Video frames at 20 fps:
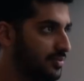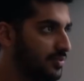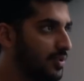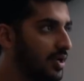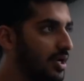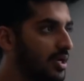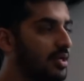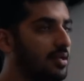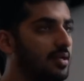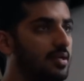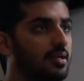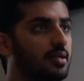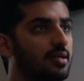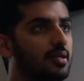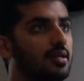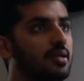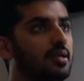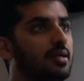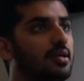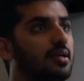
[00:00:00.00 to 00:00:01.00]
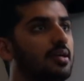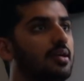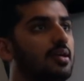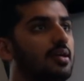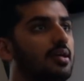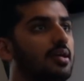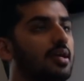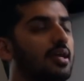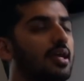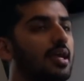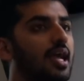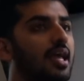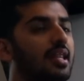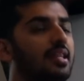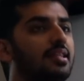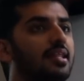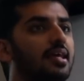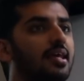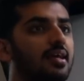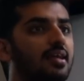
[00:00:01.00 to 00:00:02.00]
Right.
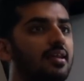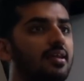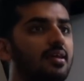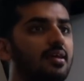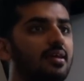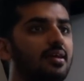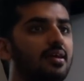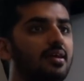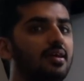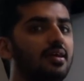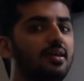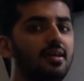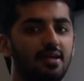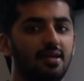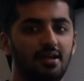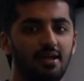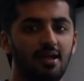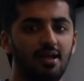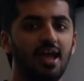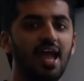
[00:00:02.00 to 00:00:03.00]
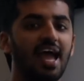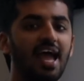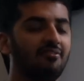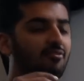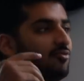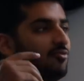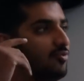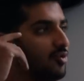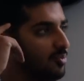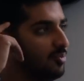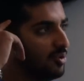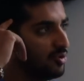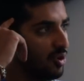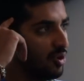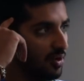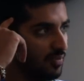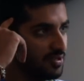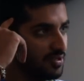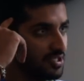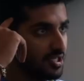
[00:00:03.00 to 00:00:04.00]
And then have a verbal
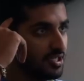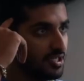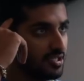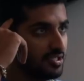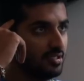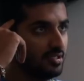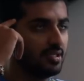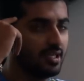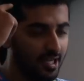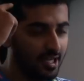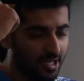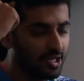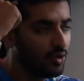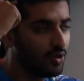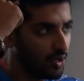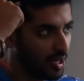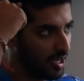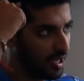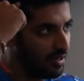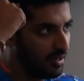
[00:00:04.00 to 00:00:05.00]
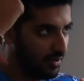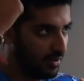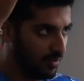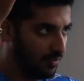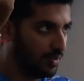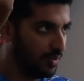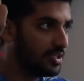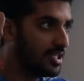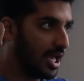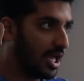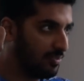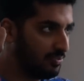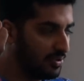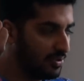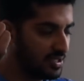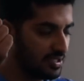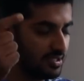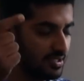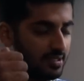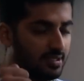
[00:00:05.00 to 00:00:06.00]
conversation in your head with that
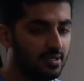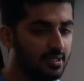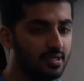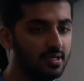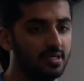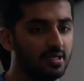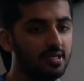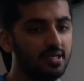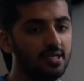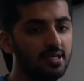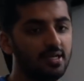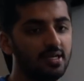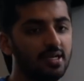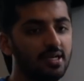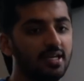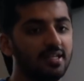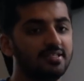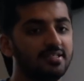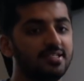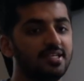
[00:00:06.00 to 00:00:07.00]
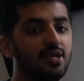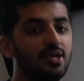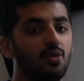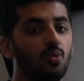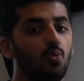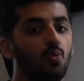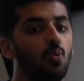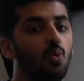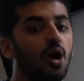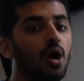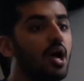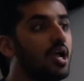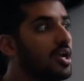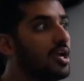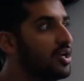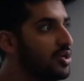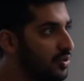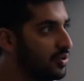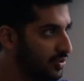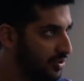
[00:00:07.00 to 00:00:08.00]
person and say, why
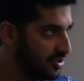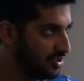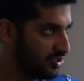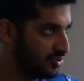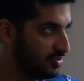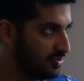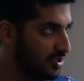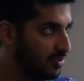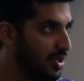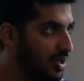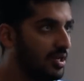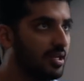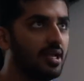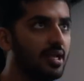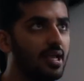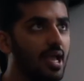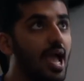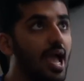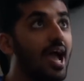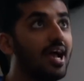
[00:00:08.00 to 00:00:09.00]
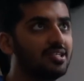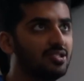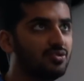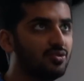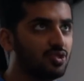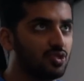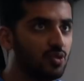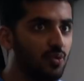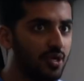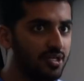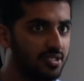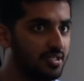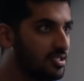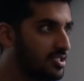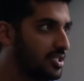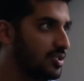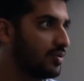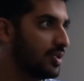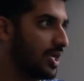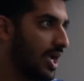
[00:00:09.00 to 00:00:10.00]
are you doing this to me? Right. Mm-hmm. Ask those
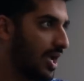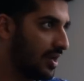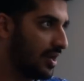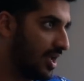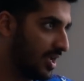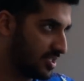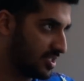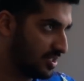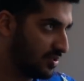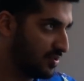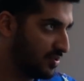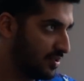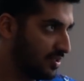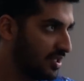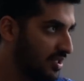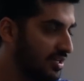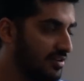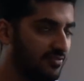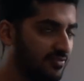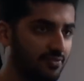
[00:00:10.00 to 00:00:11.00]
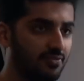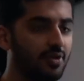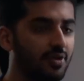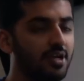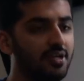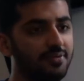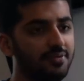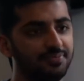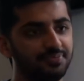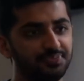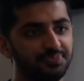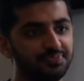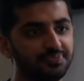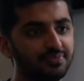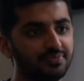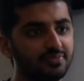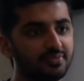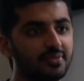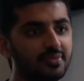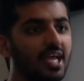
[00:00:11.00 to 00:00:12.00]
questions that you can't ask in real life. Mm-hmm. Right.
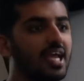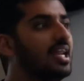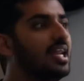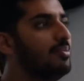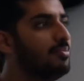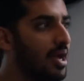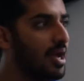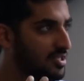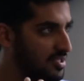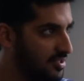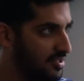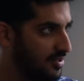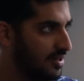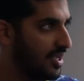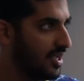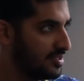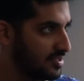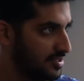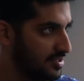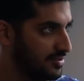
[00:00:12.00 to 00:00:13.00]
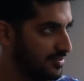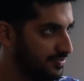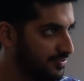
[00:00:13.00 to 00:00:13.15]
And imagine their answer.